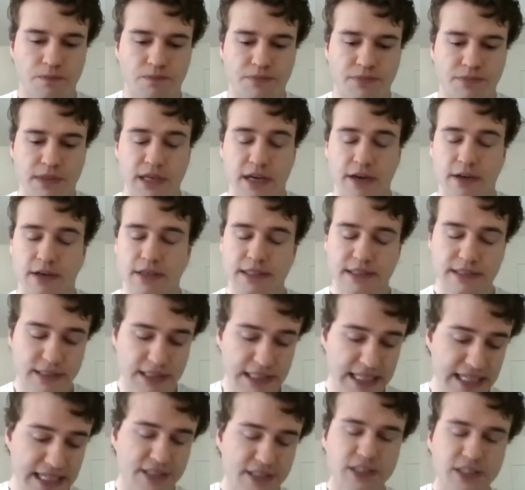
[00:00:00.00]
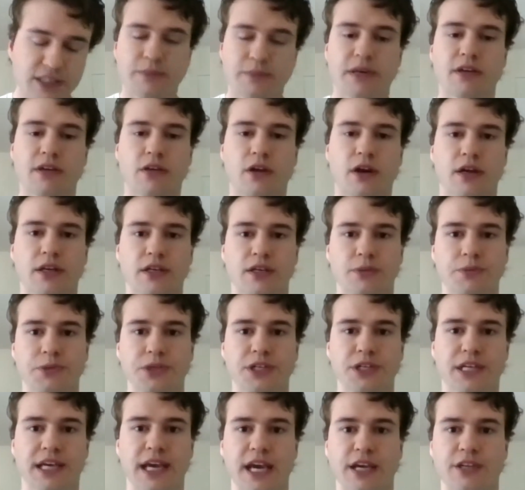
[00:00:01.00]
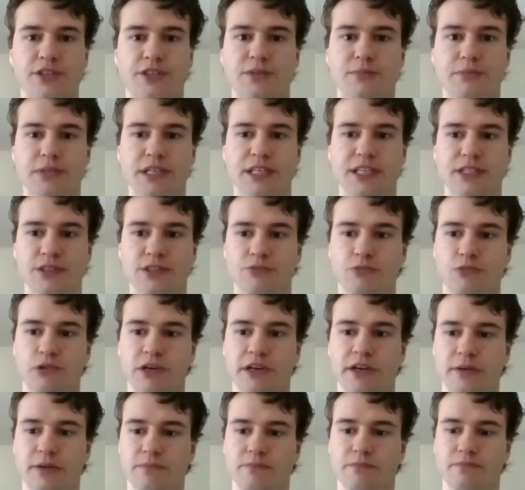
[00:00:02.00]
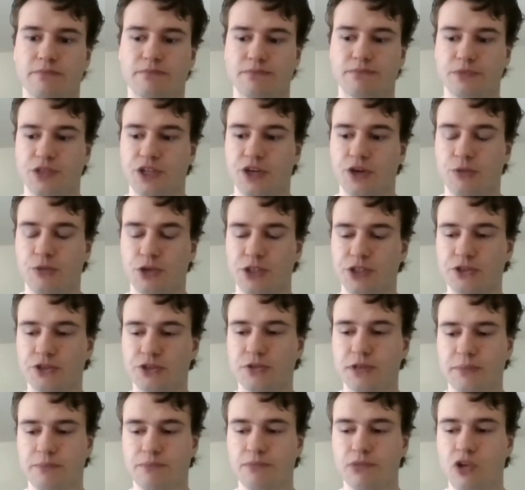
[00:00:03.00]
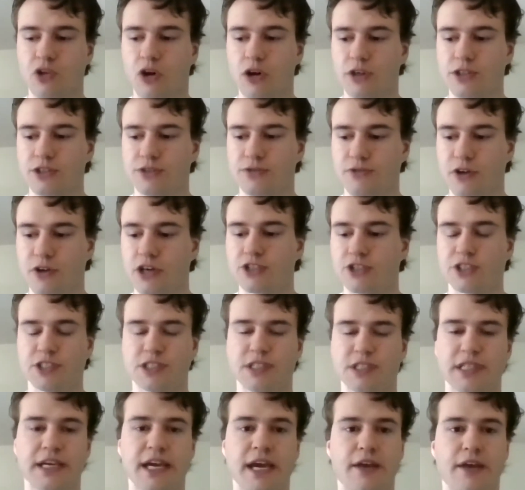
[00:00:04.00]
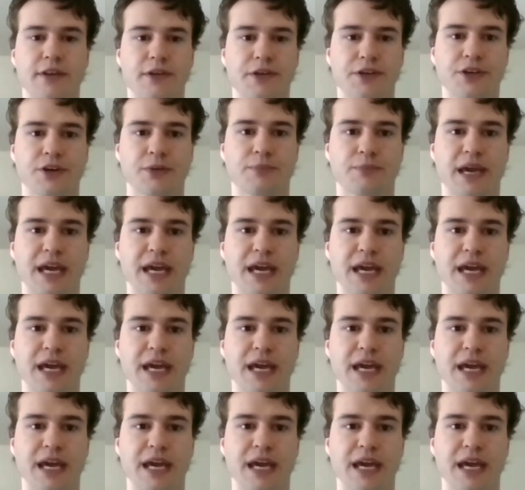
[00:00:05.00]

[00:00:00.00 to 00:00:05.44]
There needs to be a lot of communication because we're doing a large function together.